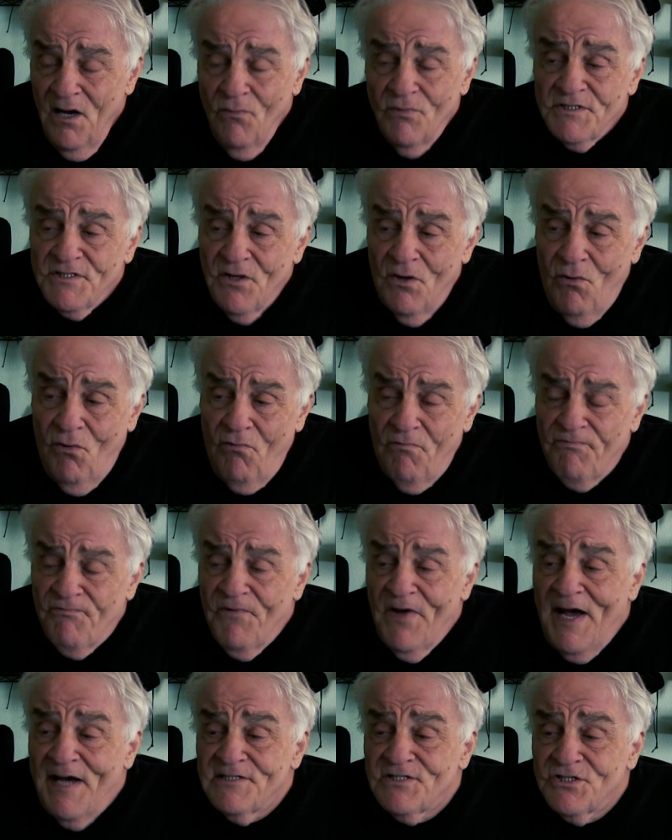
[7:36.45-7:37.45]

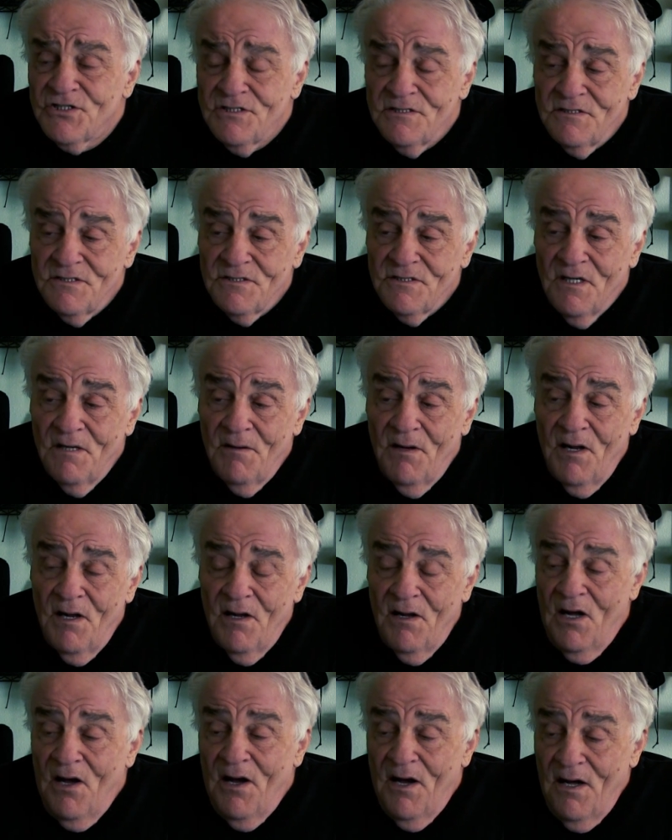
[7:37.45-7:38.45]
old-fashioned
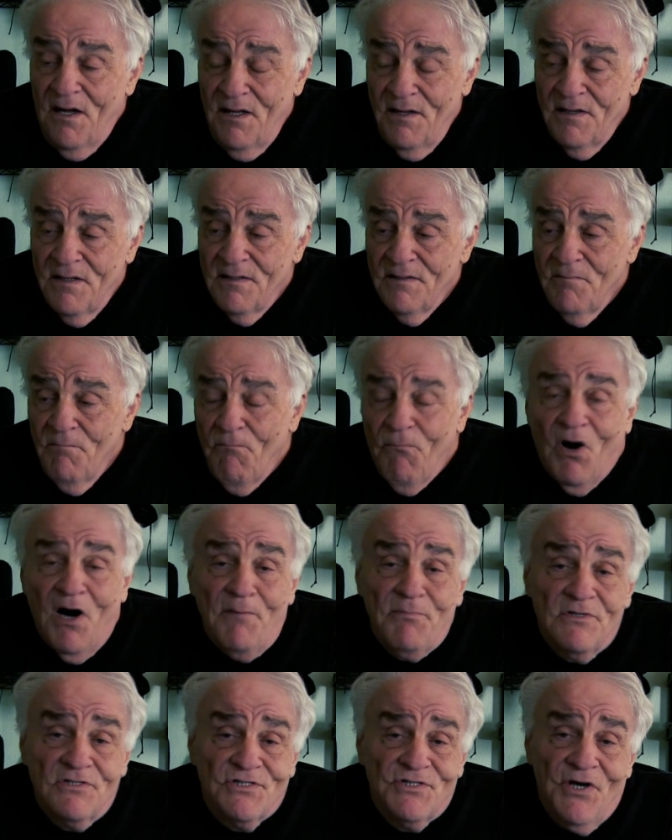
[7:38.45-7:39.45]

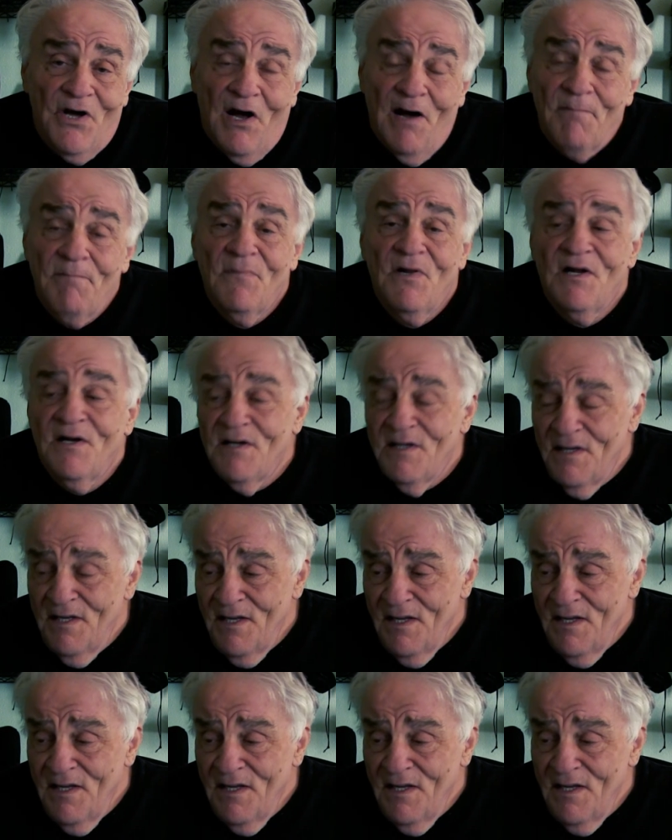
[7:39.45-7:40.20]
barber shop,